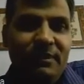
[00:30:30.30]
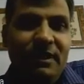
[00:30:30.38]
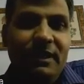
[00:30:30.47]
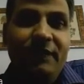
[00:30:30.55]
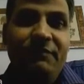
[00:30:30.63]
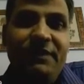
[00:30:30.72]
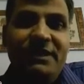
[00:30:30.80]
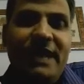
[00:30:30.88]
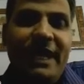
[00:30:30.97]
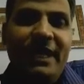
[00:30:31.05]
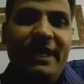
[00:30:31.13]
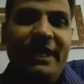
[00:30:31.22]
If it is
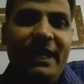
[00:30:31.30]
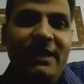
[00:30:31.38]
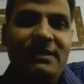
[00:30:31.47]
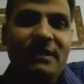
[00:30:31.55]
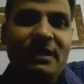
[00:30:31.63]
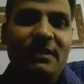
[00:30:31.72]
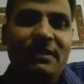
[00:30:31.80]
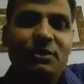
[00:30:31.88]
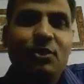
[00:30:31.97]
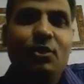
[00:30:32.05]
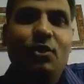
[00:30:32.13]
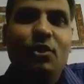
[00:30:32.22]
highly directional,
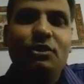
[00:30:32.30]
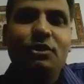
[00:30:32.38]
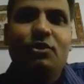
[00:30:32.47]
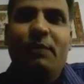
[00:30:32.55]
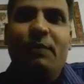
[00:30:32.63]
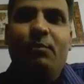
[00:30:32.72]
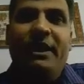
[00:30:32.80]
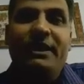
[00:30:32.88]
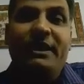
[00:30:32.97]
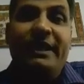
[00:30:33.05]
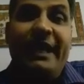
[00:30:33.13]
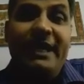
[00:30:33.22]
you can point
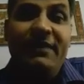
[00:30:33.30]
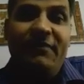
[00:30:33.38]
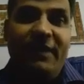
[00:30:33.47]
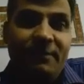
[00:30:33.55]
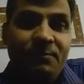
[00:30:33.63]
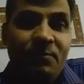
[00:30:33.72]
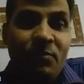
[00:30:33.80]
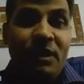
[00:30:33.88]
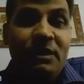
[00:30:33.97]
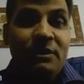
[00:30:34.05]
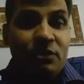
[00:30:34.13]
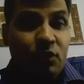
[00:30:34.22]
it anywhere.
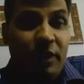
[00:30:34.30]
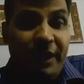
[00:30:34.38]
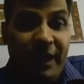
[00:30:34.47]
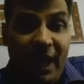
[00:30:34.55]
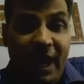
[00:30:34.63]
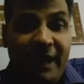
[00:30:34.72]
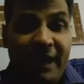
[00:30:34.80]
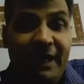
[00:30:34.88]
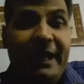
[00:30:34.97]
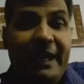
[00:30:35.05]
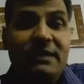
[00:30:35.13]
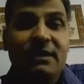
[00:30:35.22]
So highly
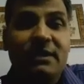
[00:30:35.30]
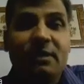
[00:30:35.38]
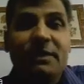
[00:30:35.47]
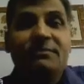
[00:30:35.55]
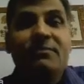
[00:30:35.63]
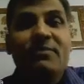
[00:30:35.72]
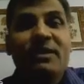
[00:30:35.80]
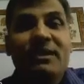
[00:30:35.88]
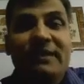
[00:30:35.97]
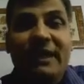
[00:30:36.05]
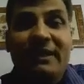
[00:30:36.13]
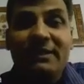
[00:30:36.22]
directional means
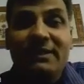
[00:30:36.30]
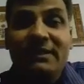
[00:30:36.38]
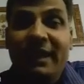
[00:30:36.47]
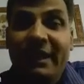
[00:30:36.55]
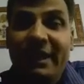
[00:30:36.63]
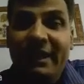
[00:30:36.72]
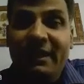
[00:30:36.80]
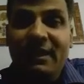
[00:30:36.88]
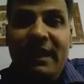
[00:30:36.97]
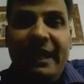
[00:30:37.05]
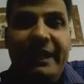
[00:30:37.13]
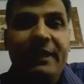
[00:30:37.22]
that is the laser
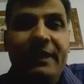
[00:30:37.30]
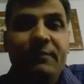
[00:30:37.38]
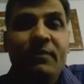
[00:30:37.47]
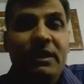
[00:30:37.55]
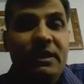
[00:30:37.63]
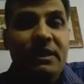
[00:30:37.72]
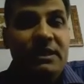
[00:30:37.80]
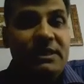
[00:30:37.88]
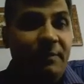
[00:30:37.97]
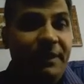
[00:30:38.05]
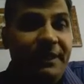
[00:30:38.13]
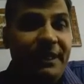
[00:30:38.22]
light is
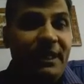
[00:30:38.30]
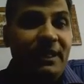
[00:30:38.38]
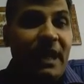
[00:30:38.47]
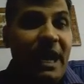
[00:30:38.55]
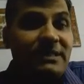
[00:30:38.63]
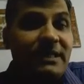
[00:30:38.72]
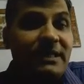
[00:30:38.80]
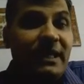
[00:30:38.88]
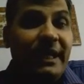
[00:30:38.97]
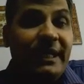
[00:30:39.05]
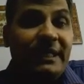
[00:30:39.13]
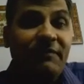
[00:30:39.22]
emitted as a
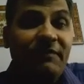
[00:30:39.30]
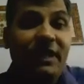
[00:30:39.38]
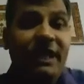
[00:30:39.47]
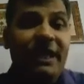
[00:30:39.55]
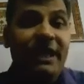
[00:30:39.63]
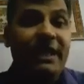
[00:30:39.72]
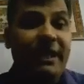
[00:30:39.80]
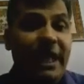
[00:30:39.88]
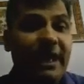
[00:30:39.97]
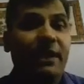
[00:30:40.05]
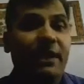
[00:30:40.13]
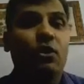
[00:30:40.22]
relatively
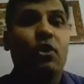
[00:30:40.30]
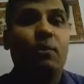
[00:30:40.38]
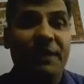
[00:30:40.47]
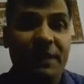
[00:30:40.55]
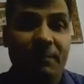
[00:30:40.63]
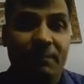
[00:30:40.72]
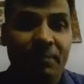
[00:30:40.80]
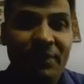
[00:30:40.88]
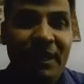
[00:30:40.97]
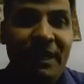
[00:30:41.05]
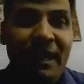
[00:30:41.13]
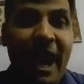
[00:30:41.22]
narrow beam
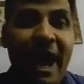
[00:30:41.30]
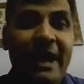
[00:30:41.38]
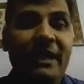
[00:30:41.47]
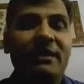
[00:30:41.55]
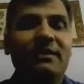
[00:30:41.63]
and